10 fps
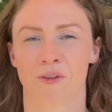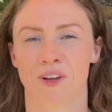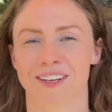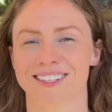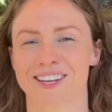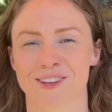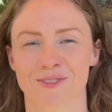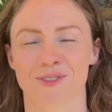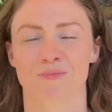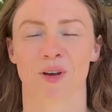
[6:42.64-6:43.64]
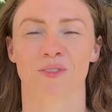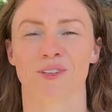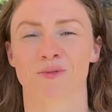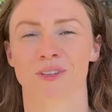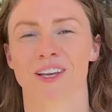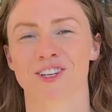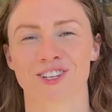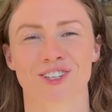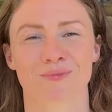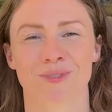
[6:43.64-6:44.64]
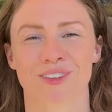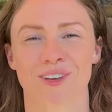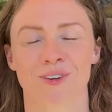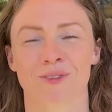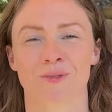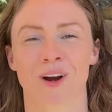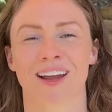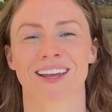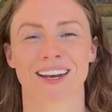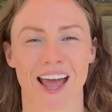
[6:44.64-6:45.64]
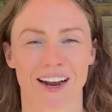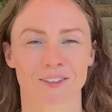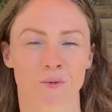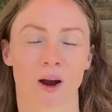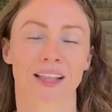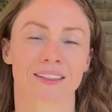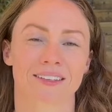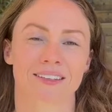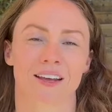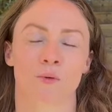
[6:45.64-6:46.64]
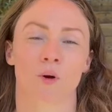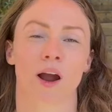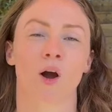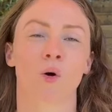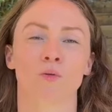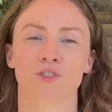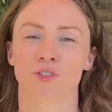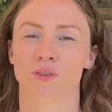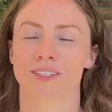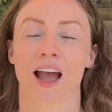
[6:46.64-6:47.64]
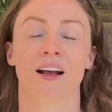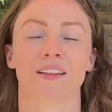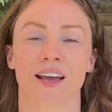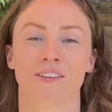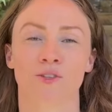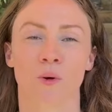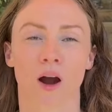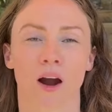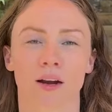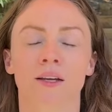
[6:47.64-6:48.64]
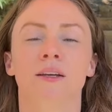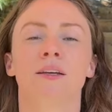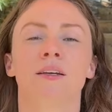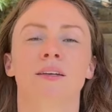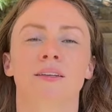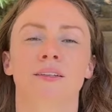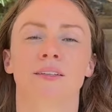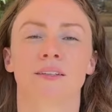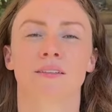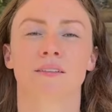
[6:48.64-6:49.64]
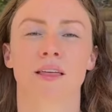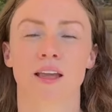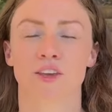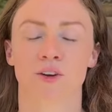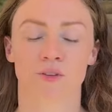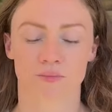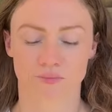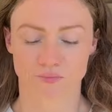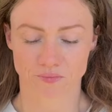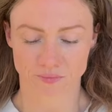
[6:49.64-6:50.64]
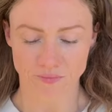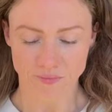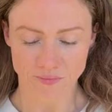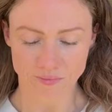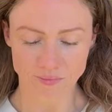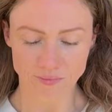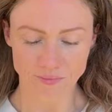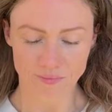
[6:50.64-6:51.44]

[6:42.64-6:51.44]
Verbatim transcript: continue to build this relationship with you where I connect, where I listen, where I hold you exactly as you are. Thank you. you